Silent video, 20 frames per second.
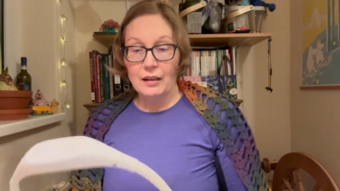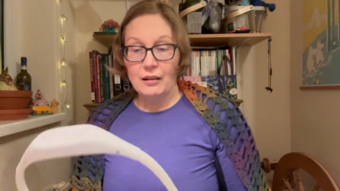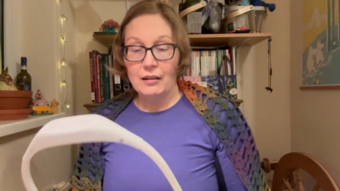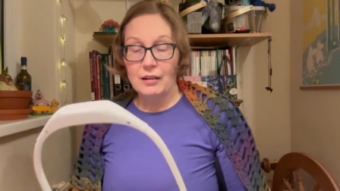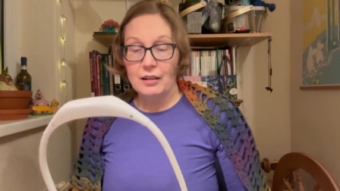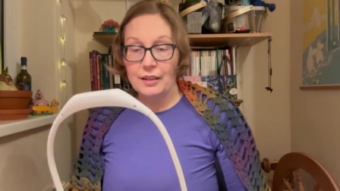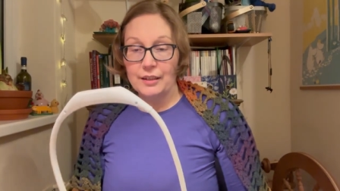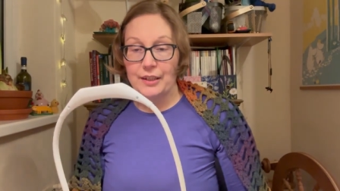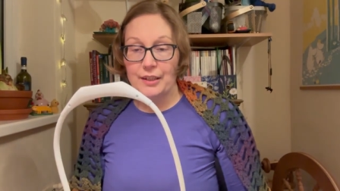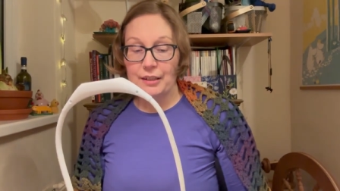
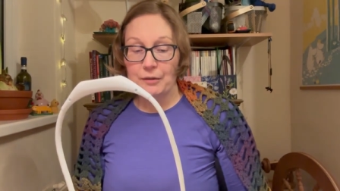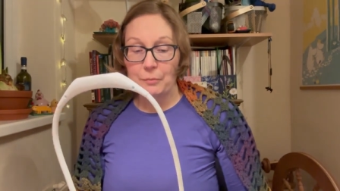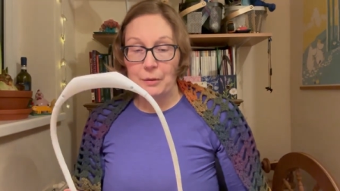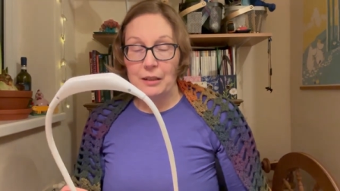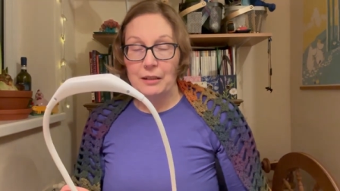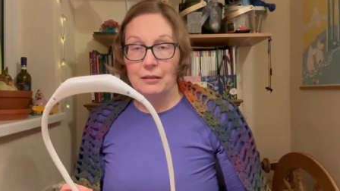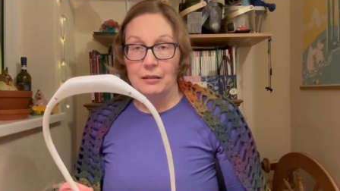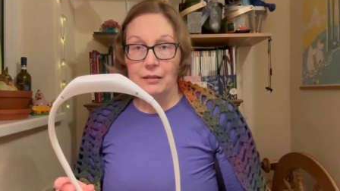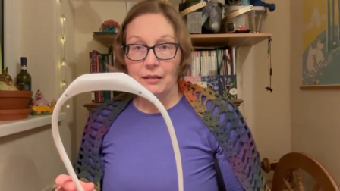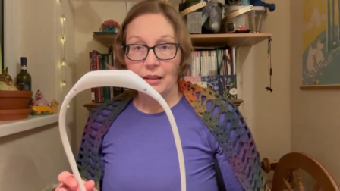honest
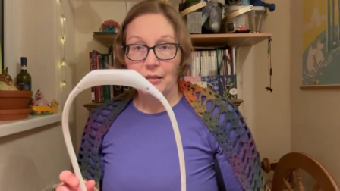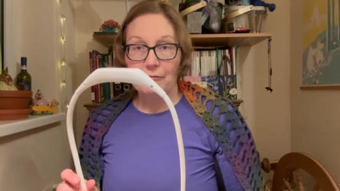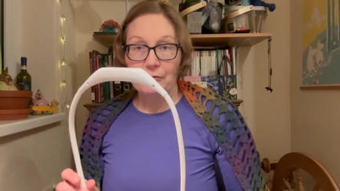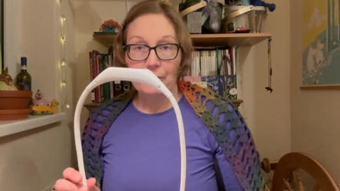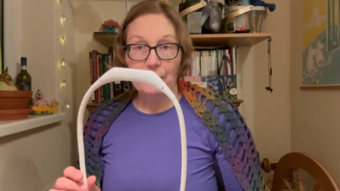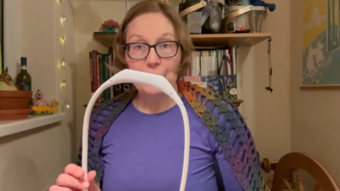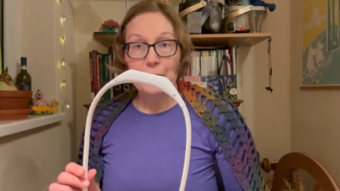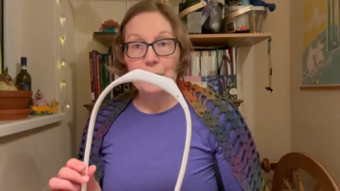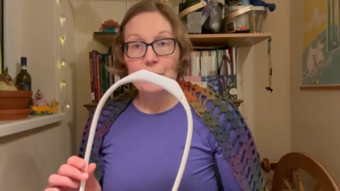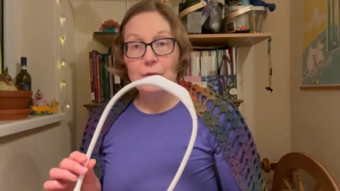opinion and
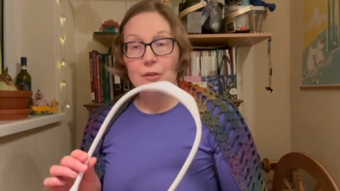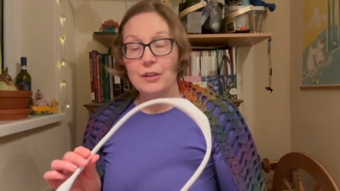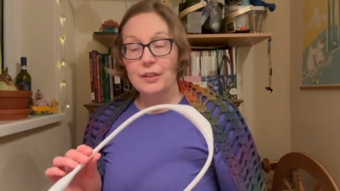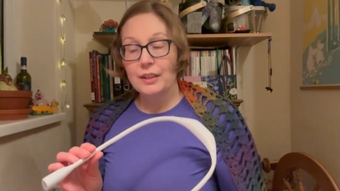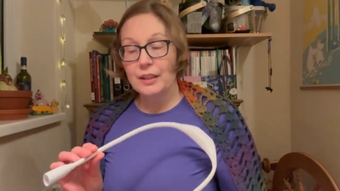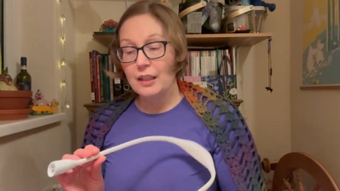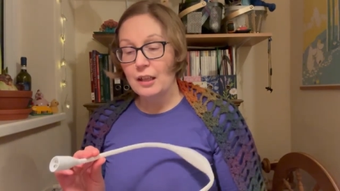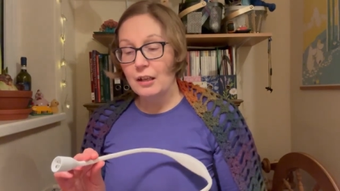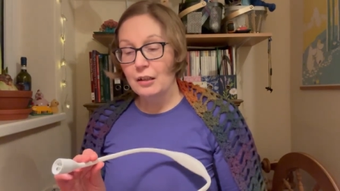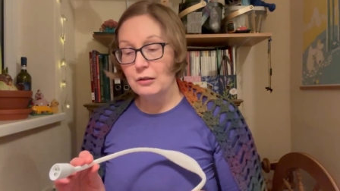review
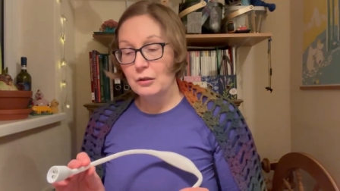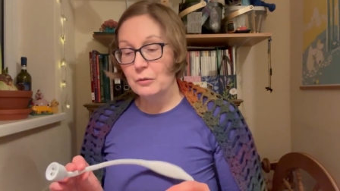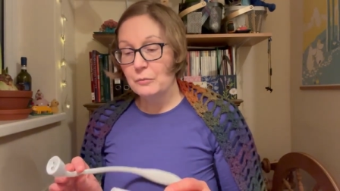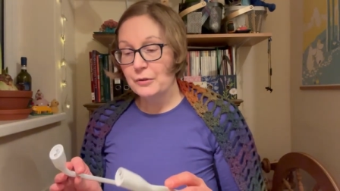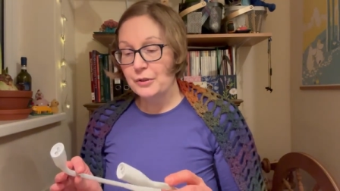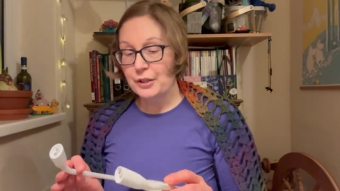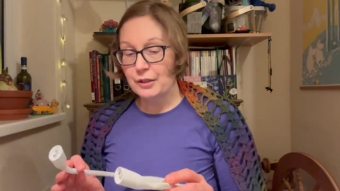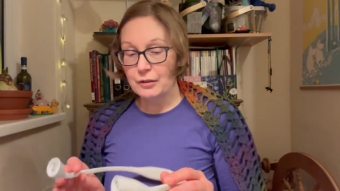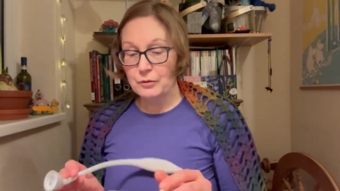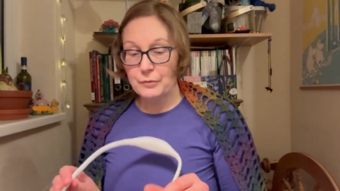on
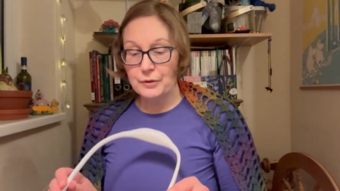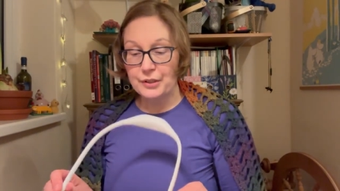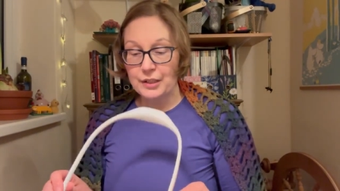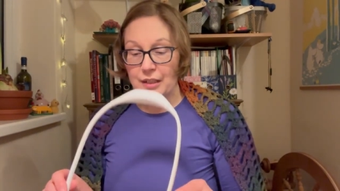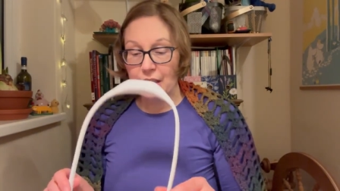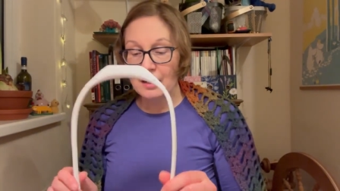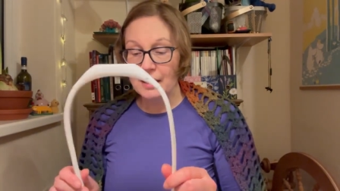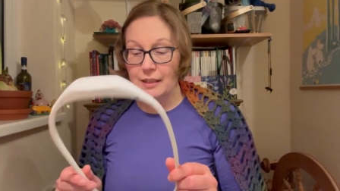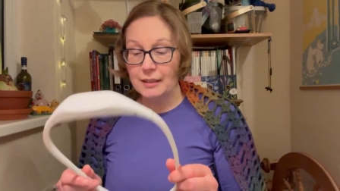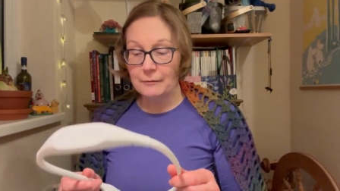Lumos Lumos
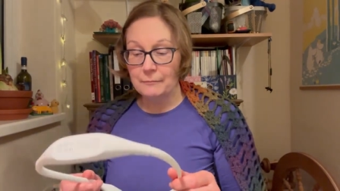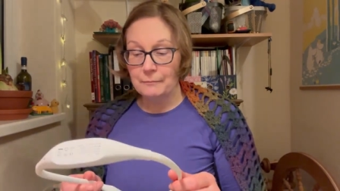light.